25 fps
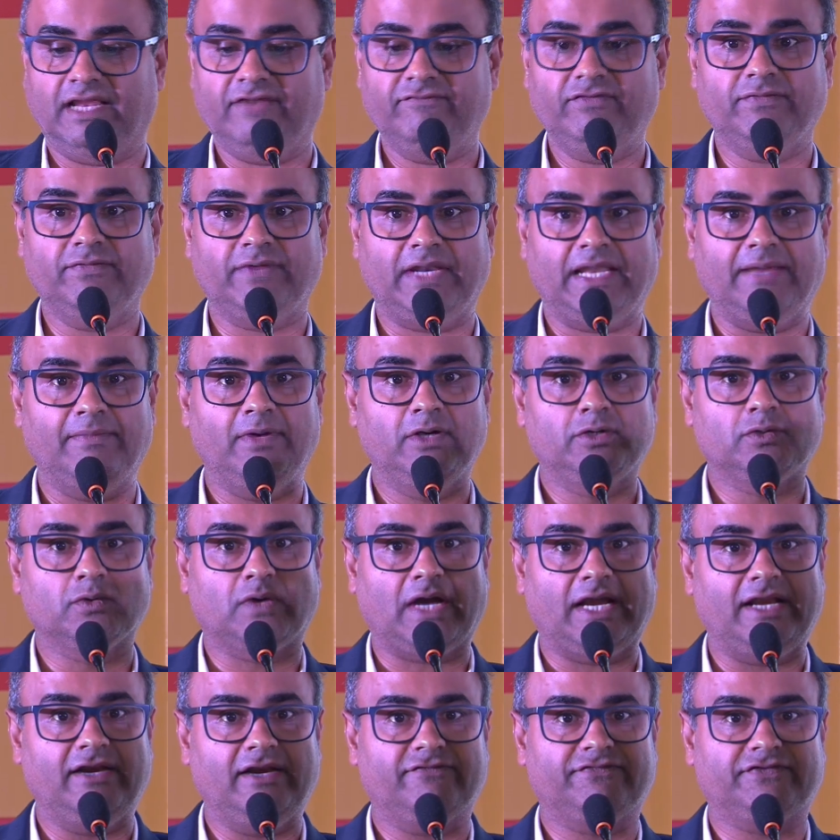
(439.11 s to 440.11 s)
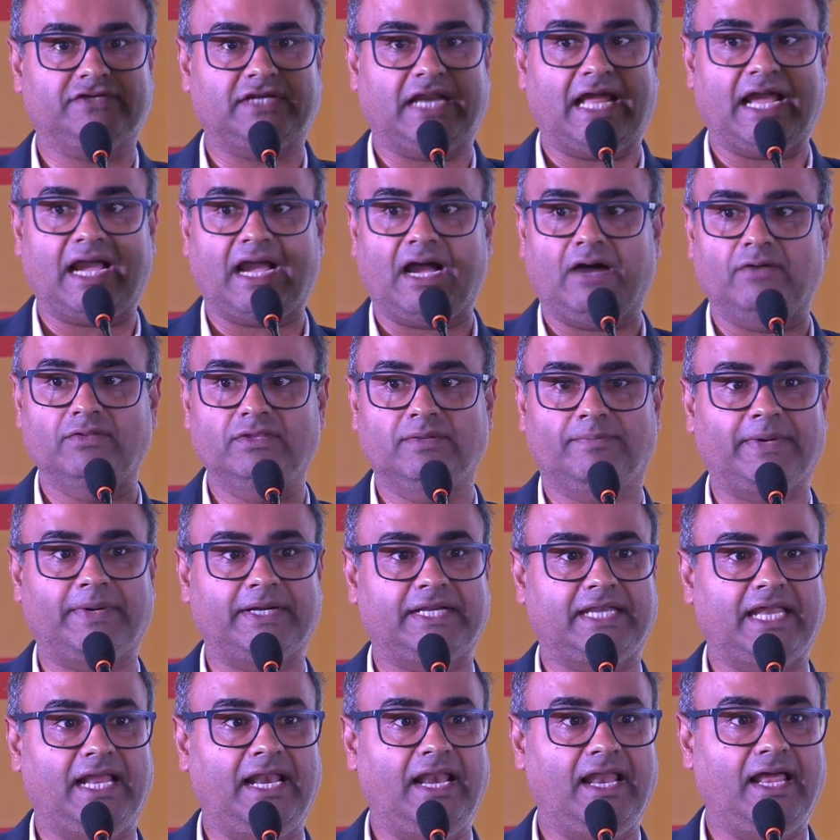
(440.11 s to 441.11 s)
And we were able to kind of track how the
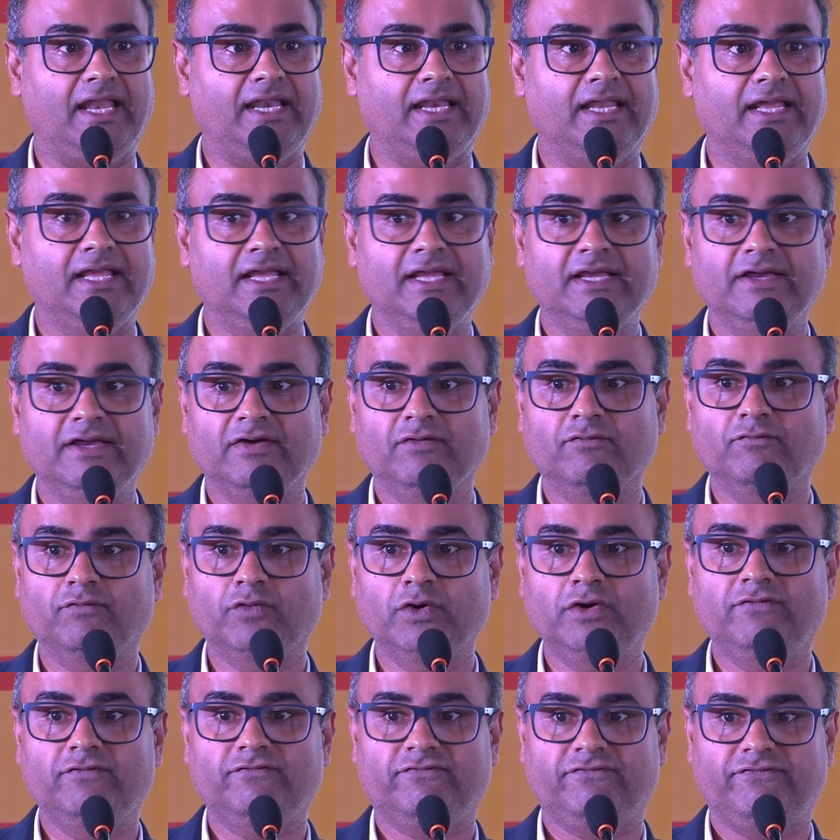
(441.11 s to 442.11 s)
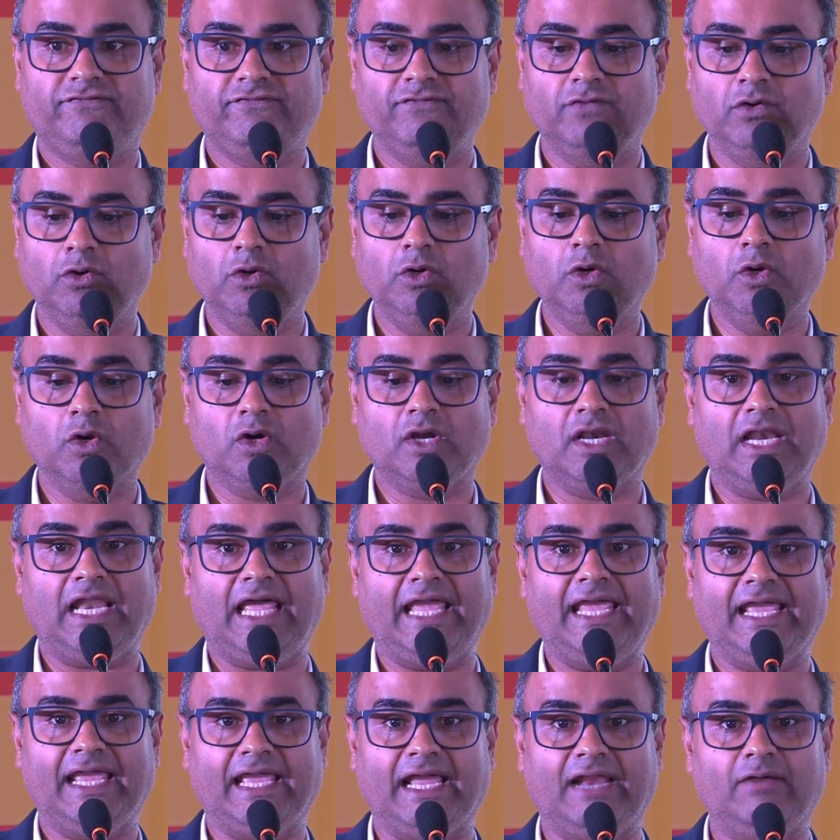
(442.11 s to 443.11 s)
patella would look
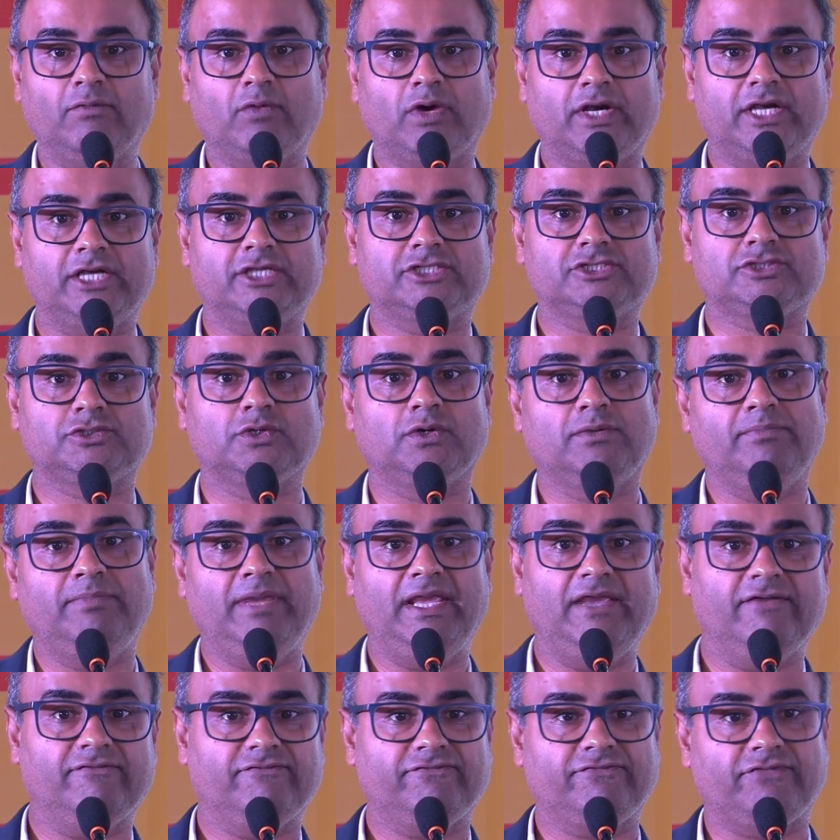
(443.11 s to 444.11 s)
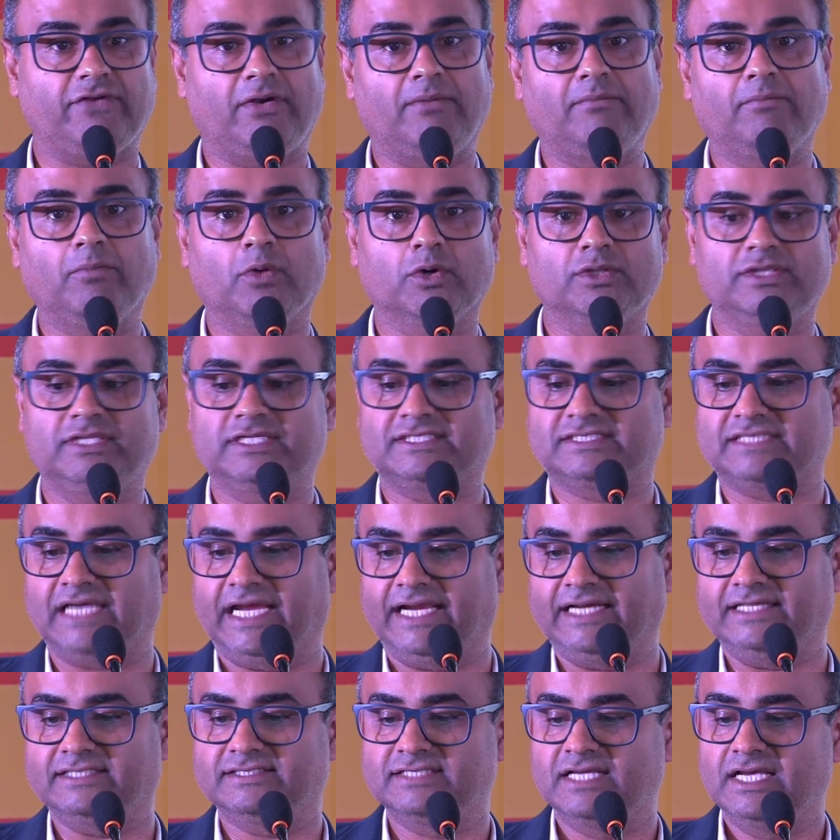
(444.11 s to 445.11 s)
like and what it should be from both the
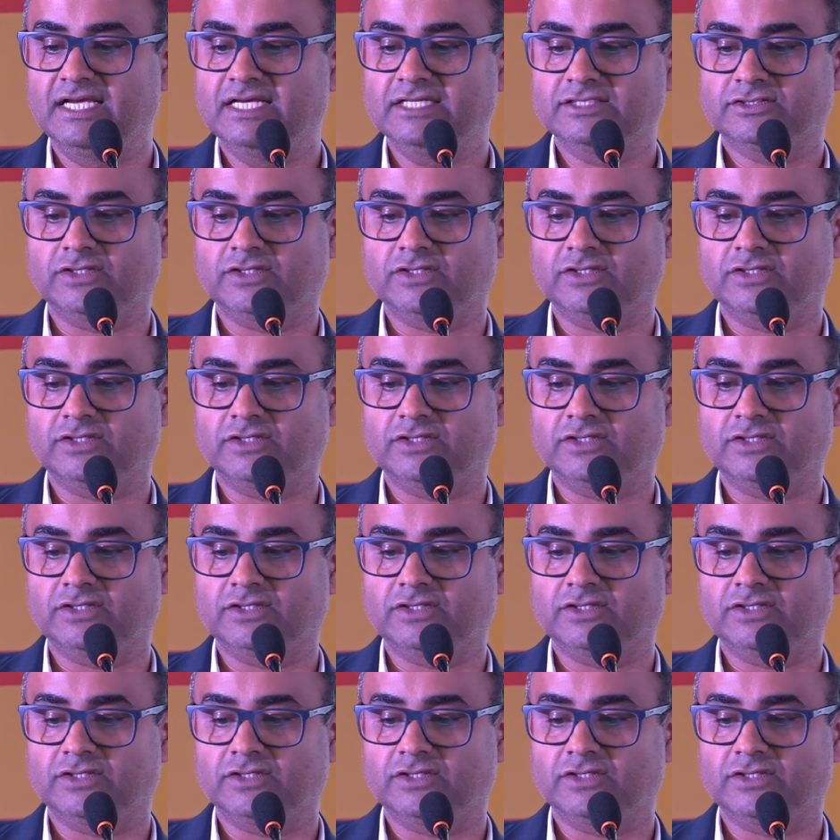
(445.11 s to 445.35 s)
sides.